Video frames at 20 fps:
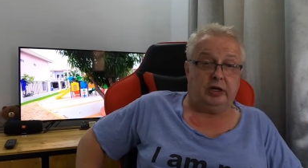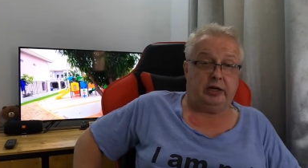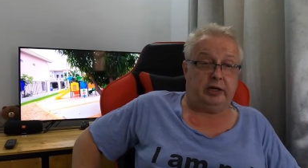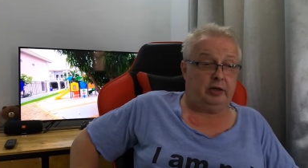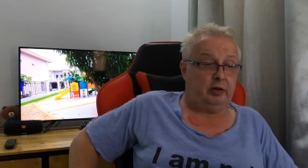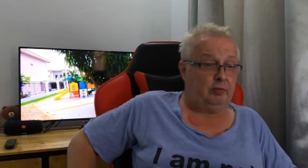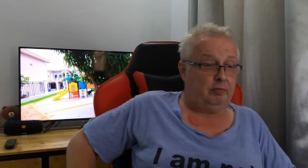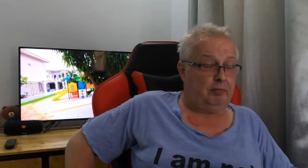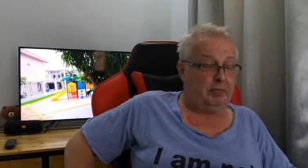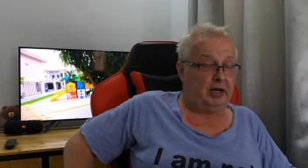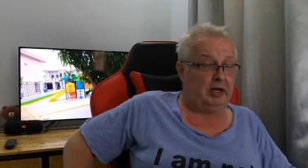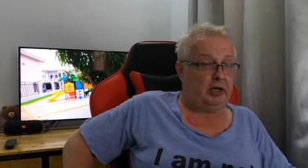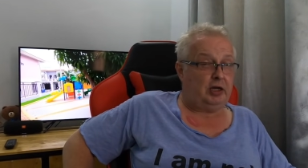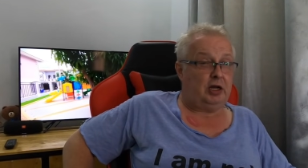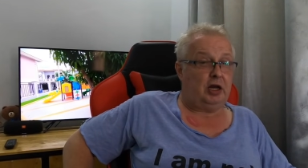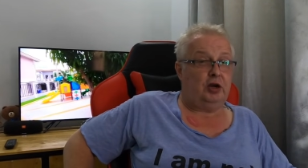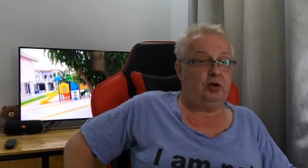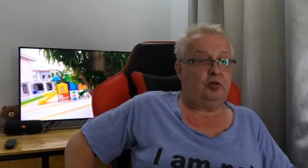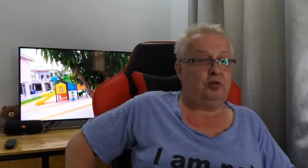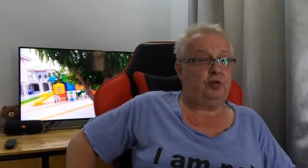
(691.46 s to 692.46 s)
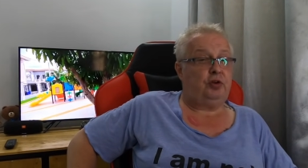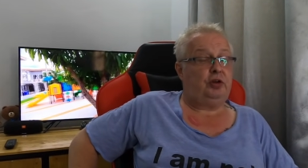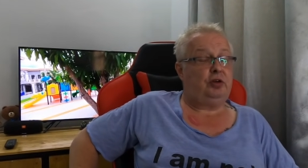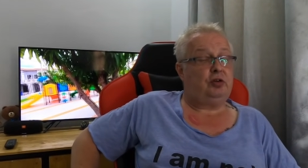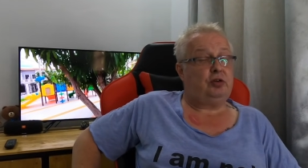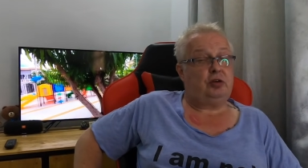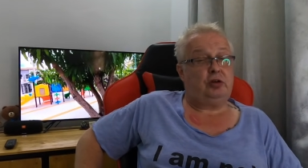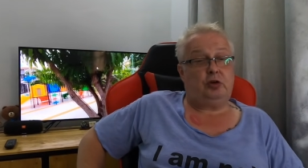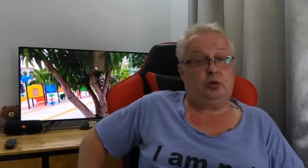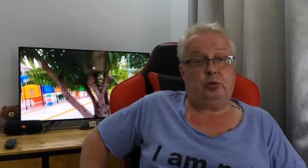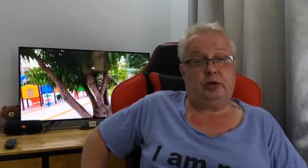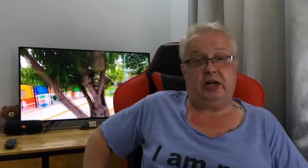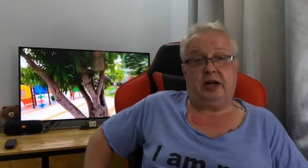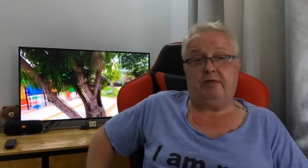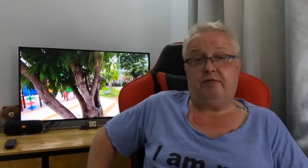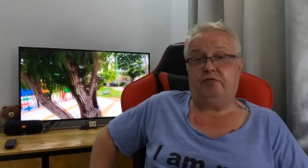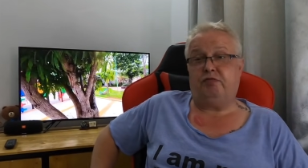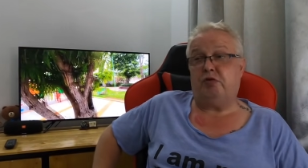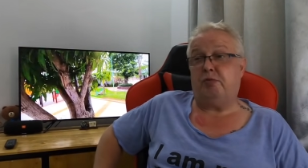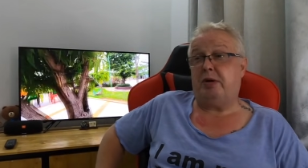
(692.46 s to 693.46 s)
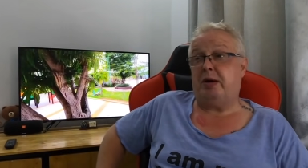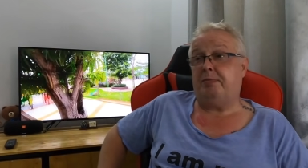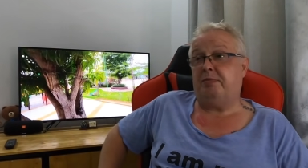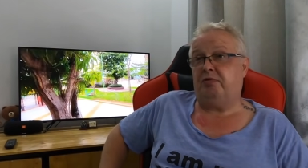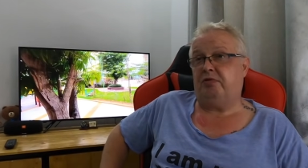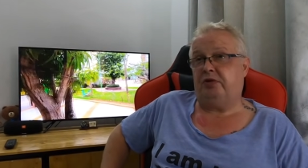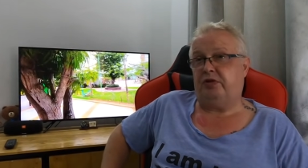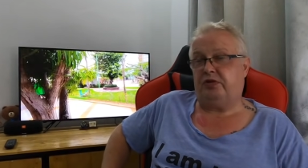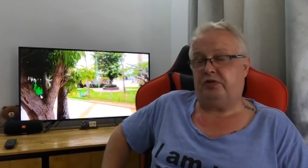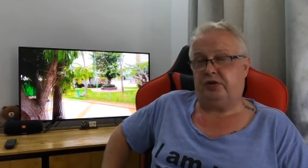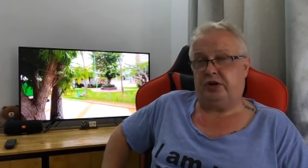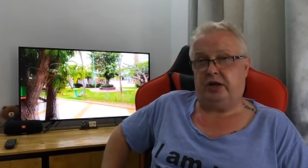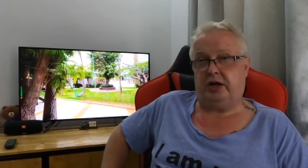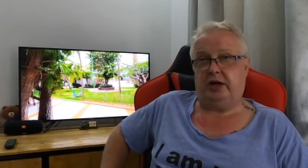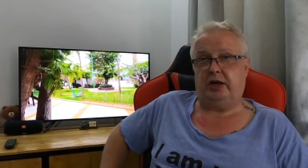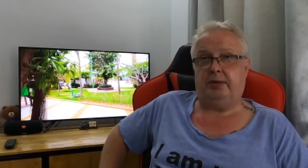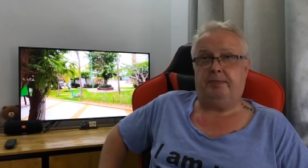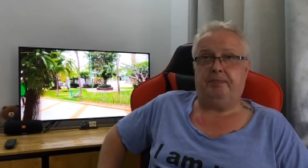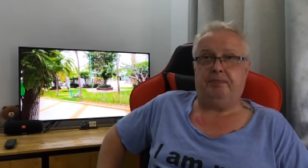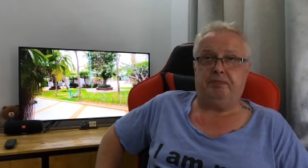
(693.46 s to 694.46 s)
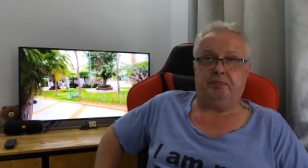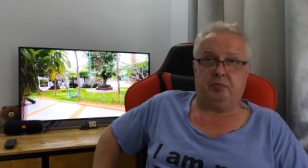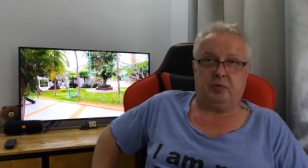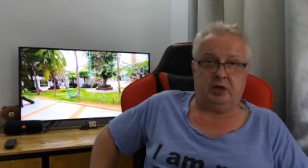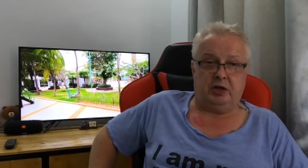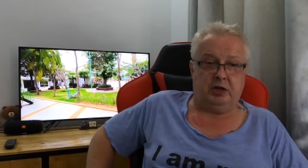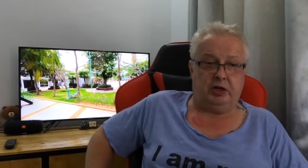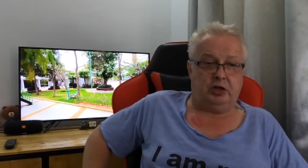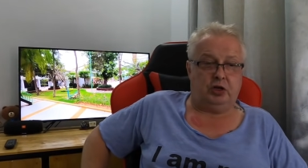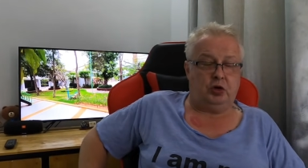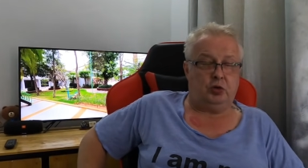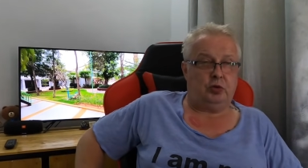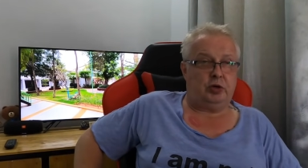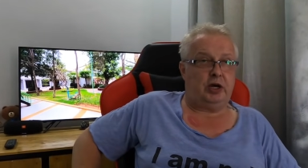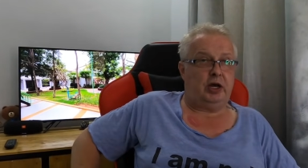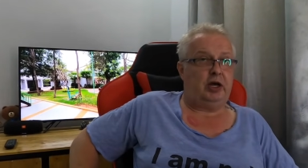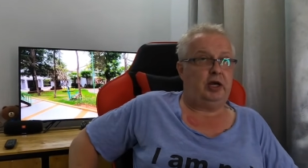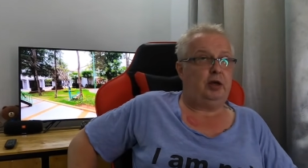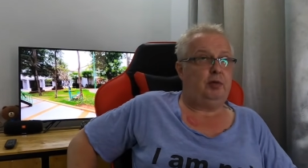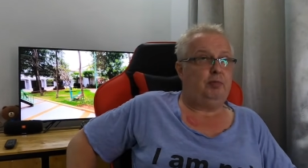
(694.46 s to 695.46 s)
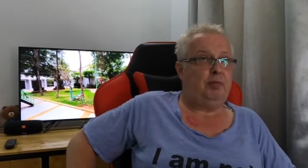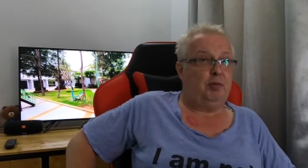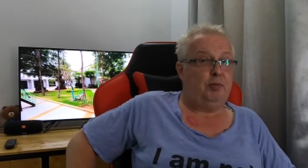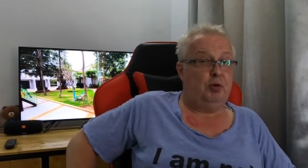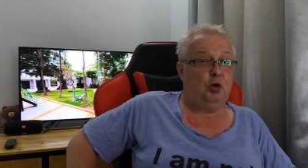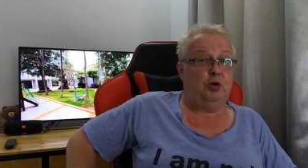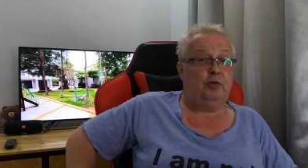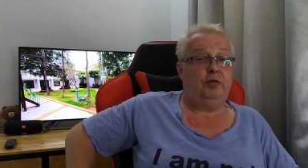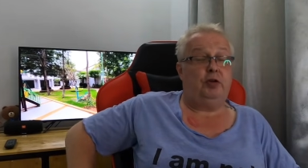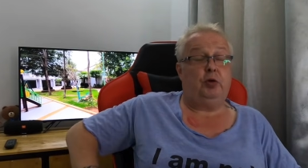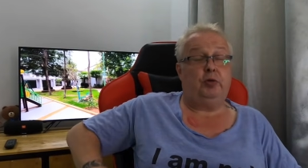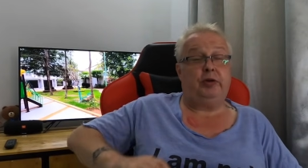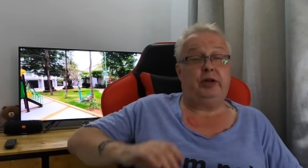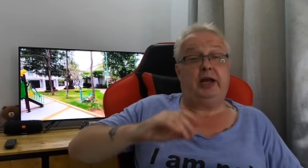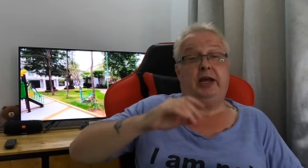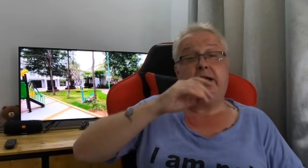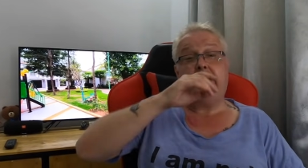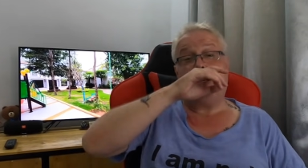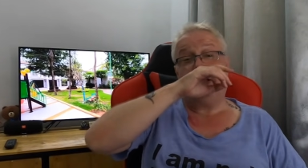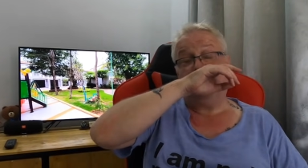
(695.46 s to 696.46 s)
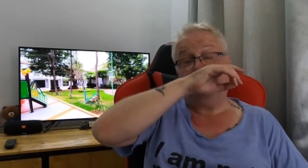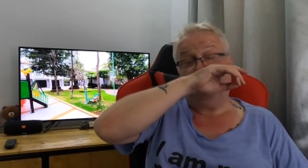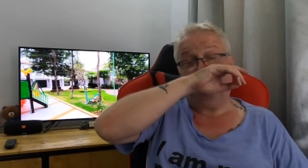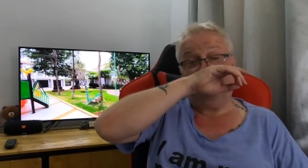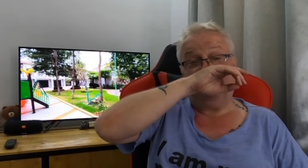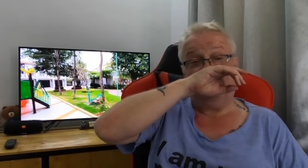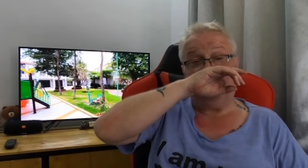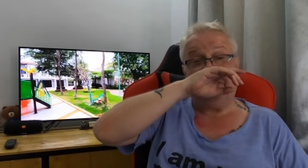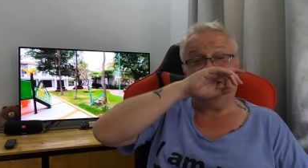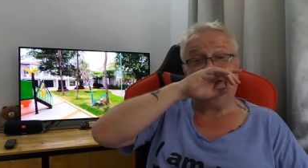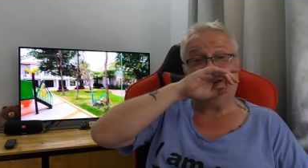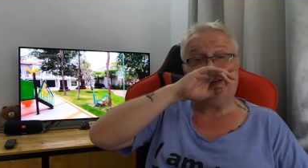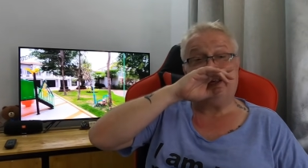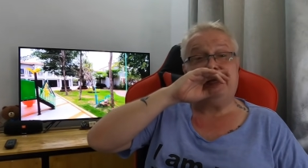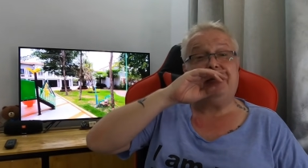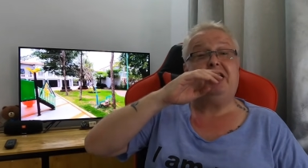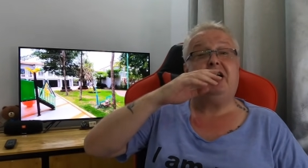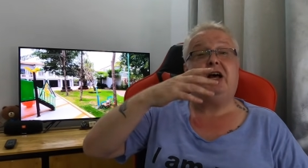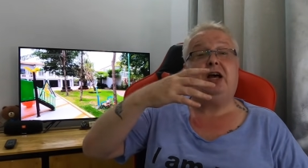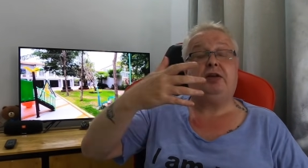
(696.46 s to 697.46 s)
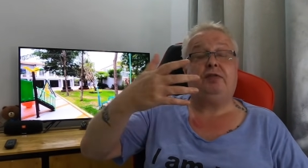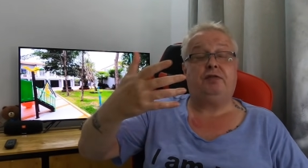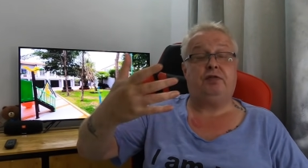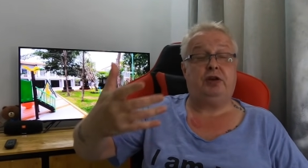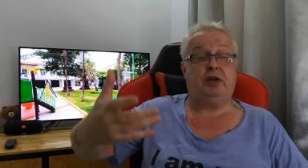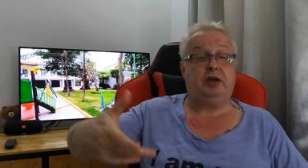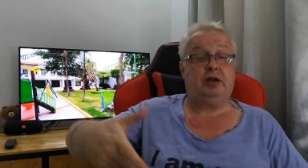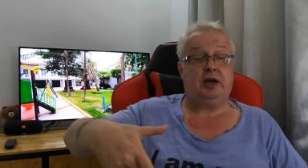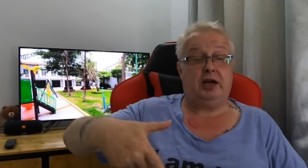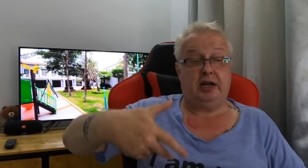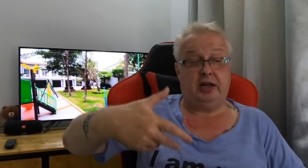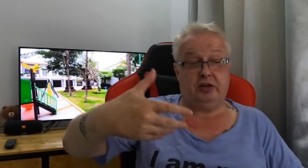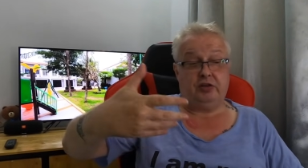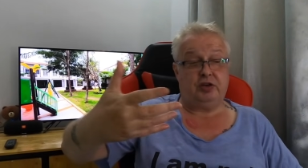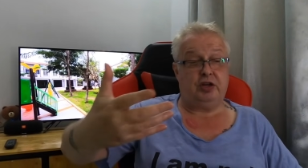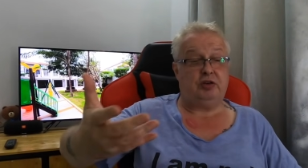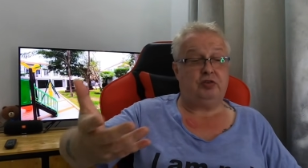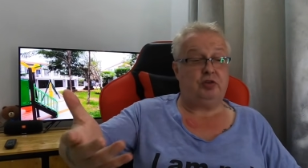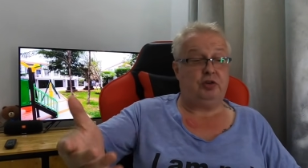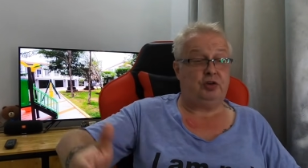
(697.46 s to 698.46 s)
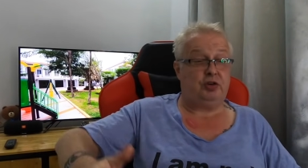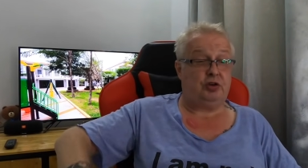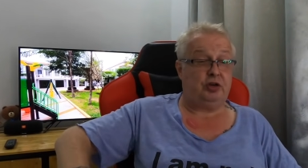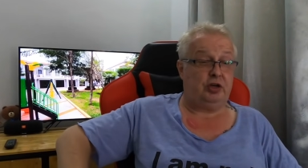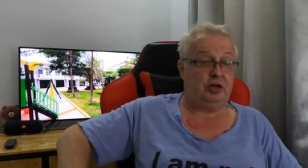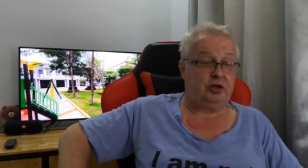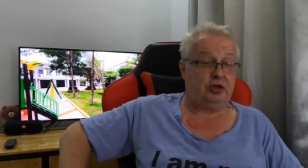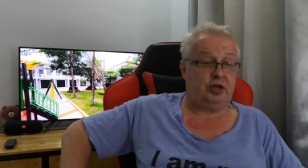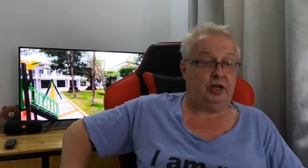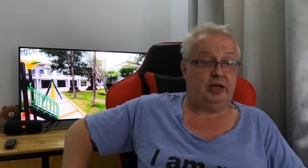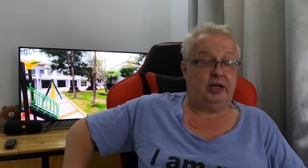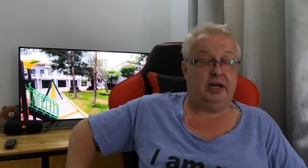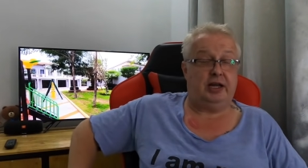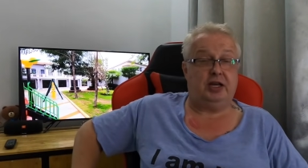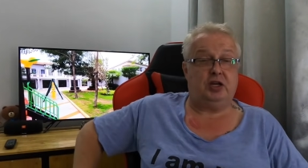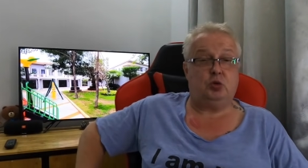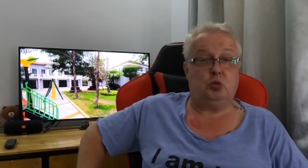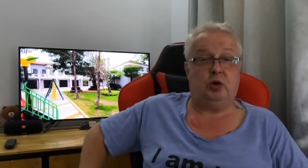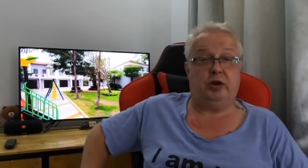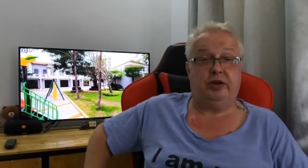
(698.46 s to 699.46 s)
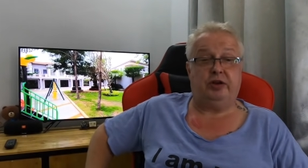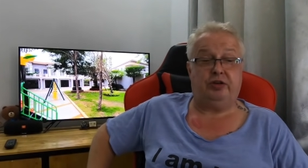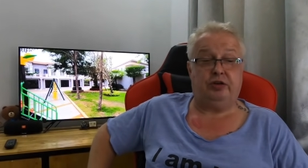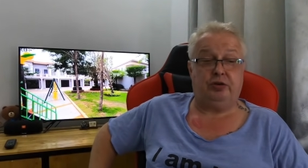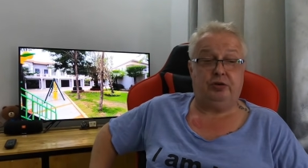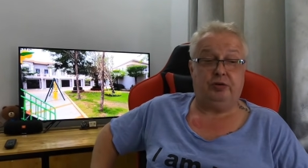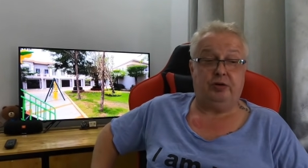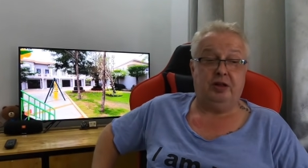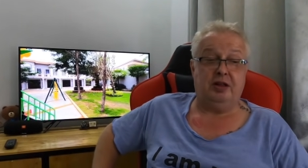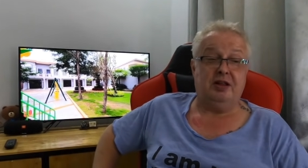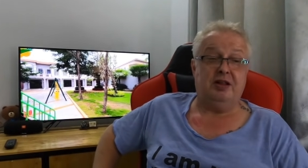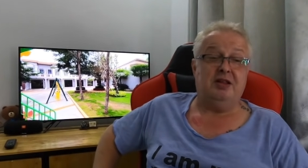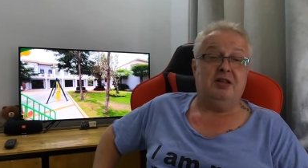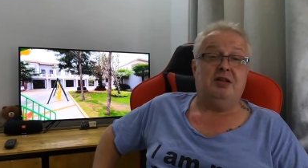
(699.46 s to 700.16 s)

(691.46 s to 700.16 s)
in many countries, you would have Remembrance Day in the UK, Memorial Day in the USA, I think, and etc. China has one too.